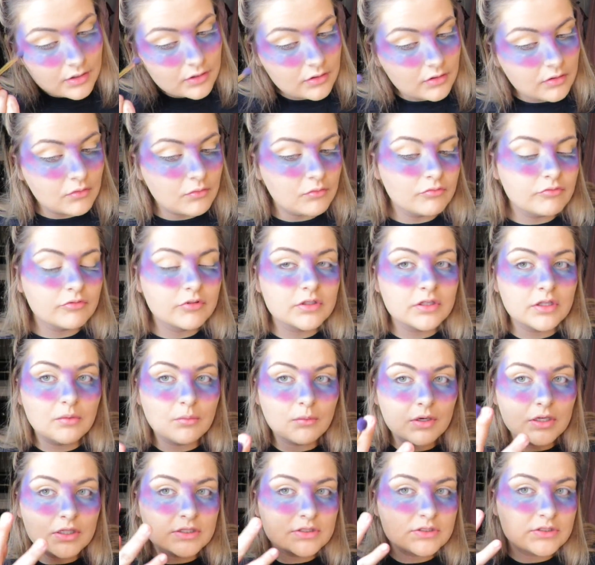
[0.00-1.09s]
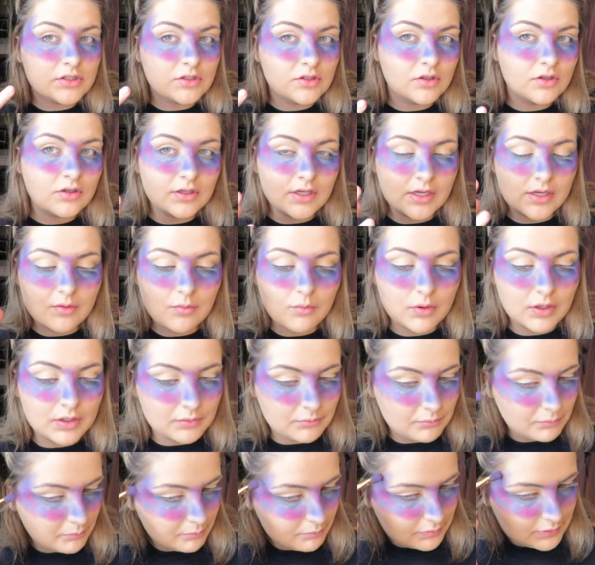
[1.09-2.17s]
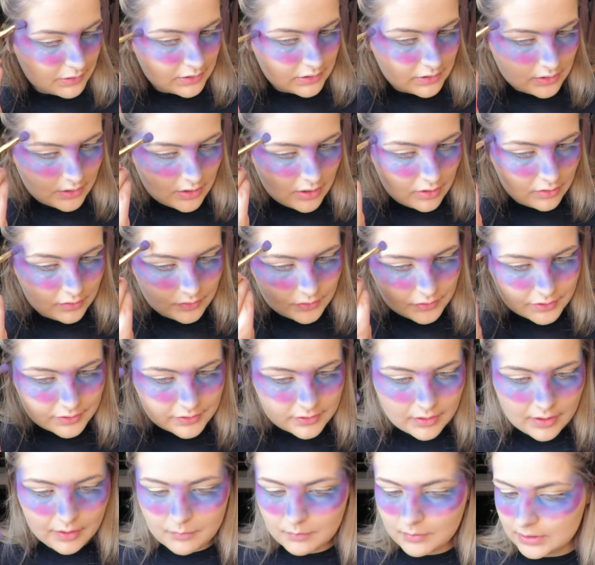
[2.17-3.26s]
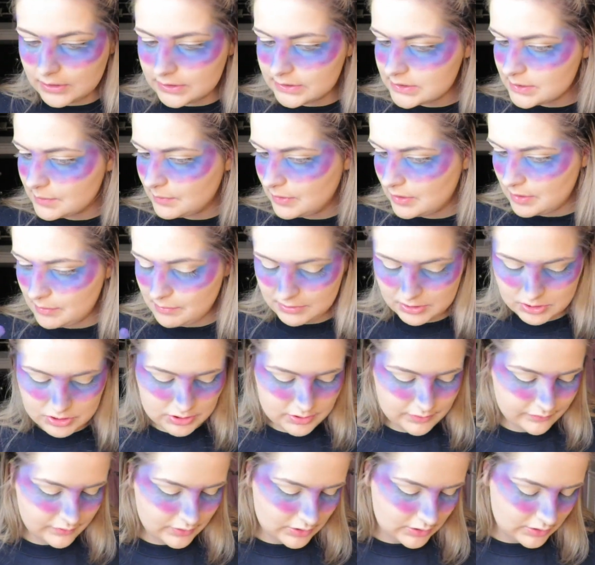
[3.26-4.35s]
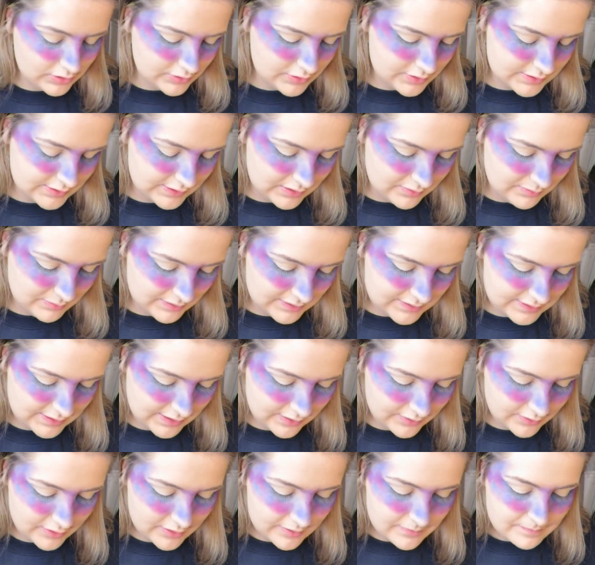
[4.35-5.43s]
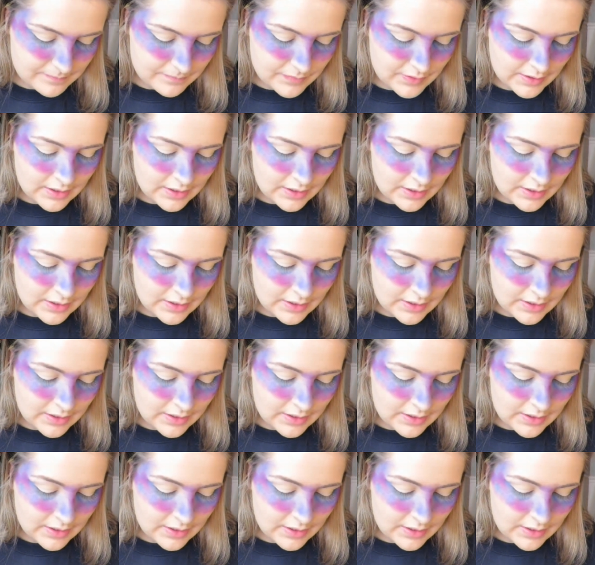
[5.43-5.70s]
I don't really want it to look like one big color. I want it to be a bunch of different colors kind of mixed together.